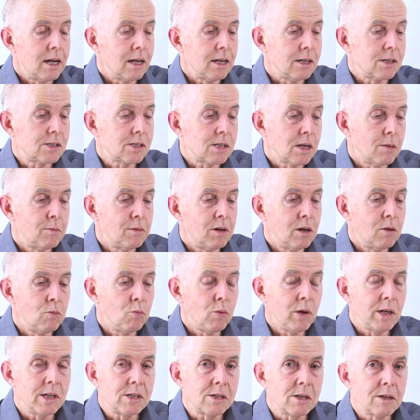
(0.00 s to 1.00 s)
summer and
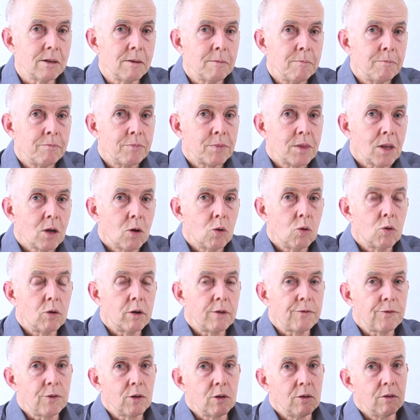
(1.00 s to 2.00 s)
winter, or
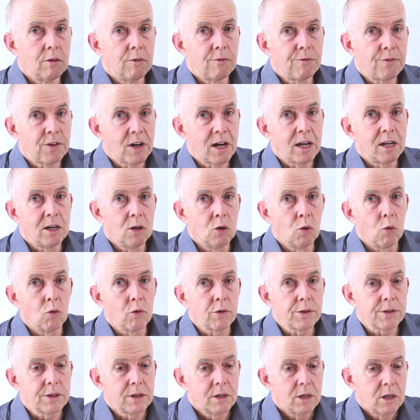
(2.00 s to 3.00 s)
if you're in the far
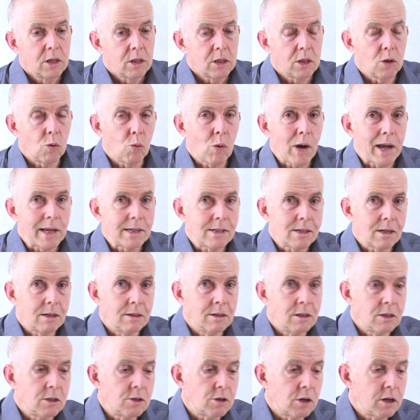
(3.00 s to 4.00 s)
north, the wet and
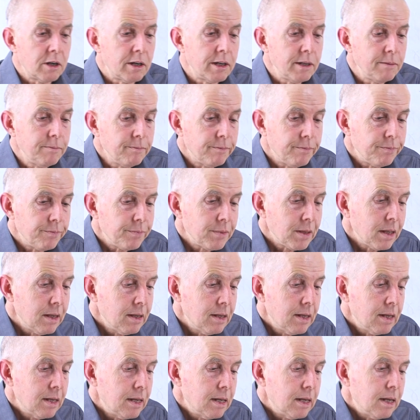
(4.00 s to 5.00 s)
the dry.
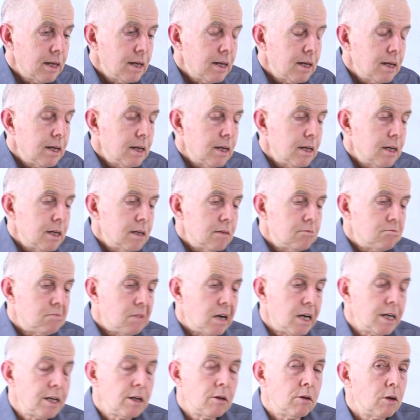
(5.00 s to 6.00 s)

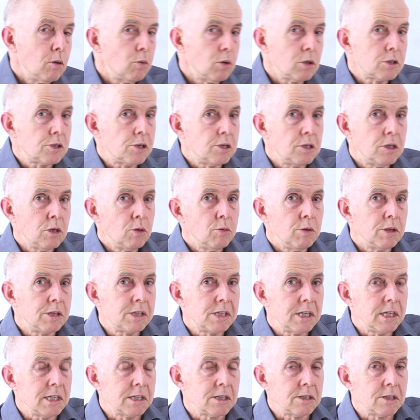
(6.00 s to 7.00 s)
I don't know what to do with
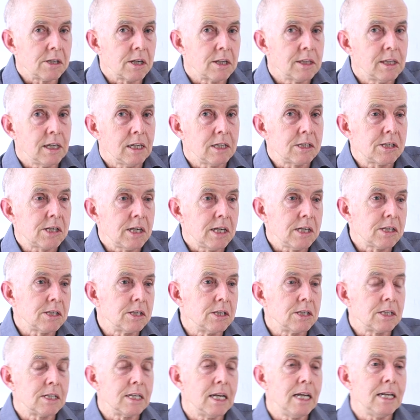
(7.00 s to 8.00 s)
seasons. I think
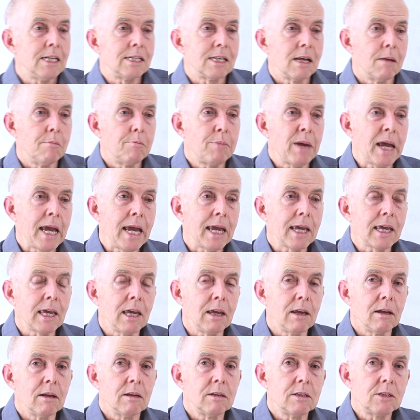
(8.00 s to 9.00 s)
seasons needs
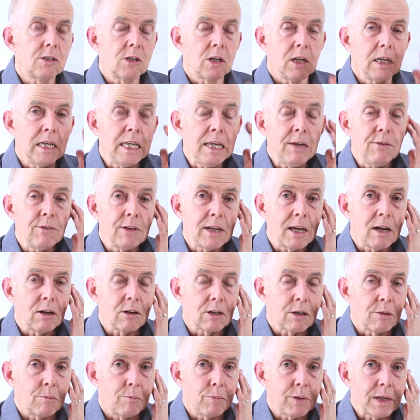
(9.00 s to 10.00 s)
unpacking. To leave it out
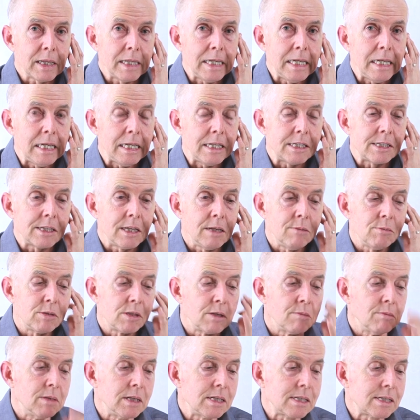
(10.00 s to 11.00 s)
completely seems
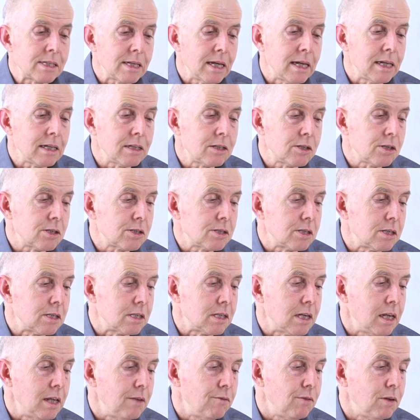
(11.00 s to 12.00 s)
a mistake, just
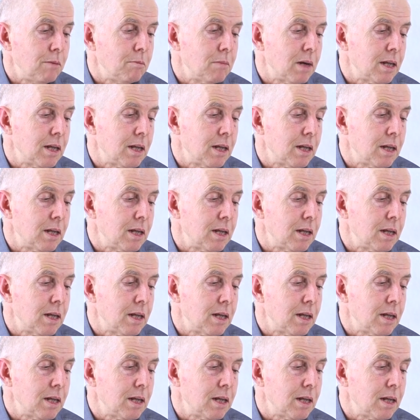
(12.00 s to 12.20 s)
as leaving